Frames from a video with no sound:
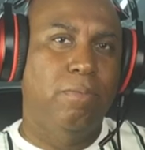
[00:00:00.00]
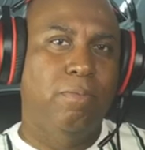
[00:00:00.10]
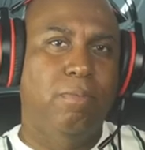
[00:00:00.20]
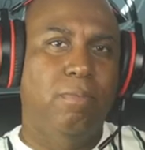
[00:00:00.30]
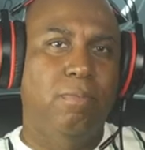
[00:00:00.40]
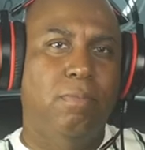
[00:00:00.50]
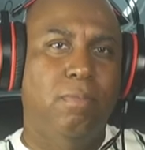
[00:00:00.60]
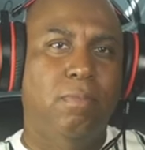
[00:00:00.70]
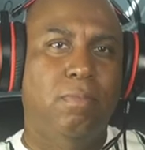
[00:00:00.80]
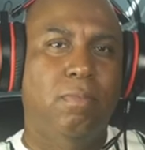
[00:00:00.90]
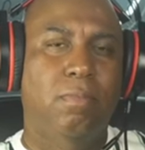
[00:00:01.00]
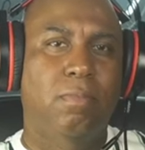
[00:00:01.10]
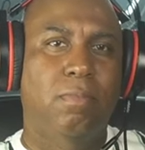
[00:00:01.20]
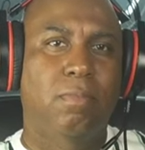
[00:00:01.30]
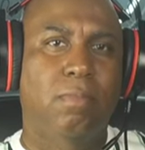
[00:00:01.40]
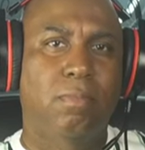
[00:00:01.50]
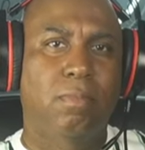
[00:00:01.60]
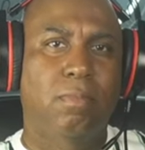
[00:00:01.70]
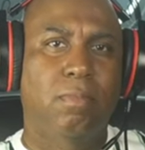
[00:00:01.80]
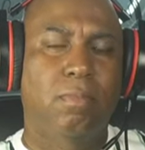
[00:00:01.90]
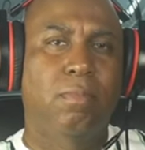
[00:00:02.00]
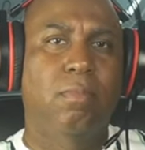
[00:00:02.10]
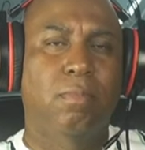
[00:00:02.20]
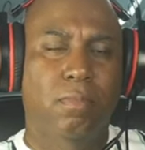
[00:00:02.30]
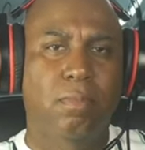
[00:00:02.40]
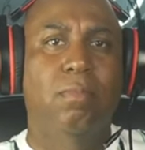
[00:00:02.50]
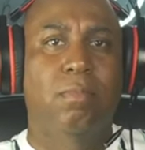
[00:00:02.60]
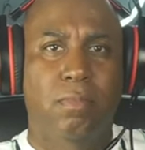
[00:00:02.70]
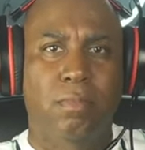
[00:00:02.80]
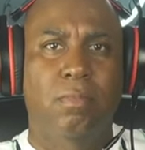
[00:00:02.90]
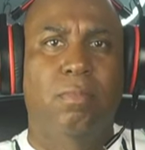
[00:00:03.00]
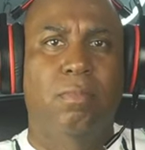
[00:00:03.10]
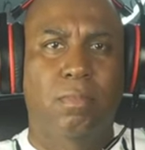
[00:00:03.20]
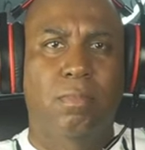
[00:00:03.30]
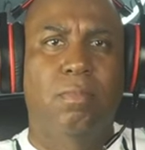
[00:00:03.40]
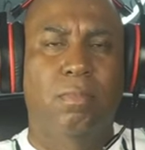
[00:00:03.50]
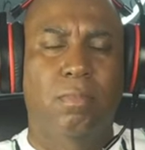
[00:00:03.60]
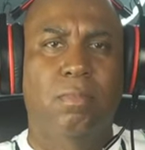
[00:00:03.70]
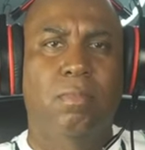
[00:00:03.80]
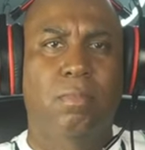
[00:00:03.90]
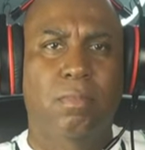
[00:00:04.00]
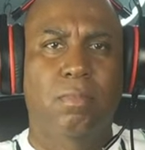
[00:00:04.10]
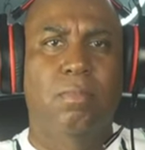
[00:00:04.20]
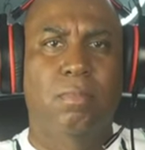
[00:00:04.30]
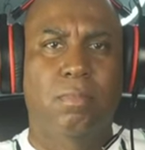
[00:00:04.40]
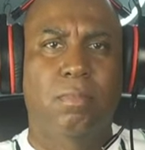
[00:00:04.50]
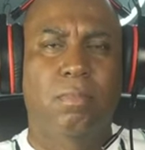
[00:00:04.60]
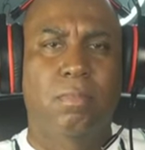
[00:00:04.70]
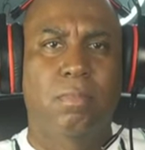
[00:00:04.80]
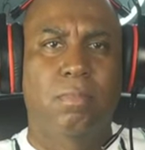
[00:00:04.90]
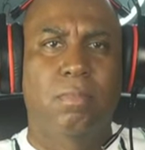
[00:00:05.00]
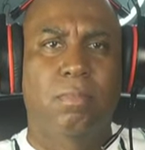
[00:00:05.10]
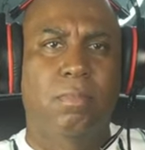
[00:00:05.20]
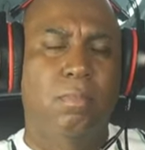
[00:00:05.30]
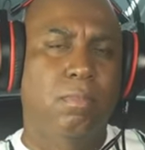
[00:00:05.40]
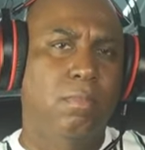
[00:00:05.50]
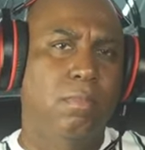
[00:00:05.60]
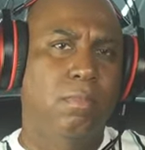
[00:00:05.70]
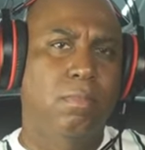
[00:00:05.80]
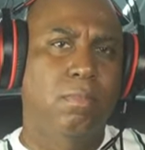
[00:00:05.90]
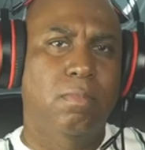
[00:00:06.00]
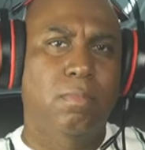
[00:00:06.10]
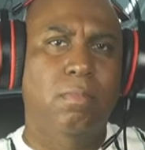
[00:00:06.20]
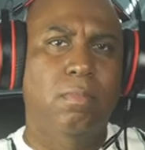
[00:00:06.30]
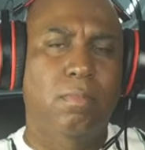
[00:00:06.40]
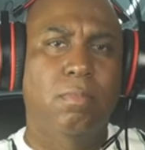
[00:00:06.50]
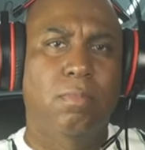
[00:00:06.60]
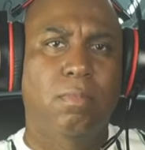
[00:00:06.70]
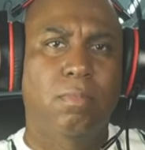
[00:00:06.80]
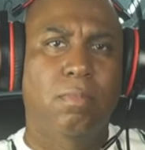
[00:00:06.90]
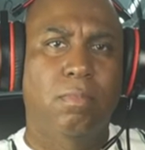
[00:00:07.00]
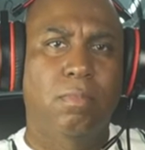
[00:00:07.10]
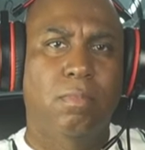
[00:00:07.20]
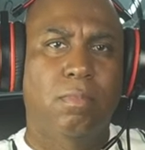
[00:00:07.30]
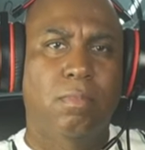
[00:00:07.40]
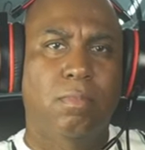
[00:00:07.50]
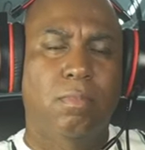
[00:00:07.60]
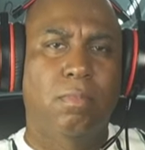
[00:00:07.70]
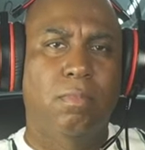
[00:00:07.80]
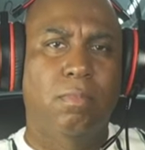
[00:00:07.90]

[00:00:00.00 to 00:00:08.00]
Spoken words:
This person isn't speaking.